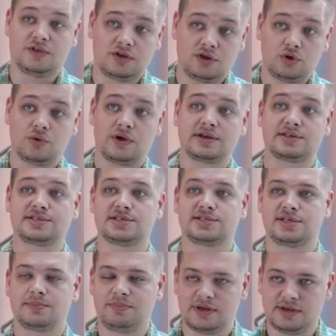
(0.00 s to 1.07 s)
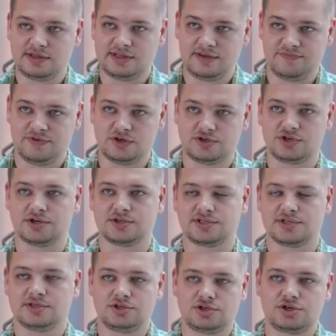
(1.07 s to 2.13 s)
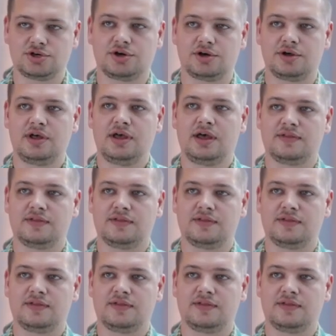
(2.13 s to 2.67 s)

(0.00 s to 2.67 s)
The new accessibility features ensure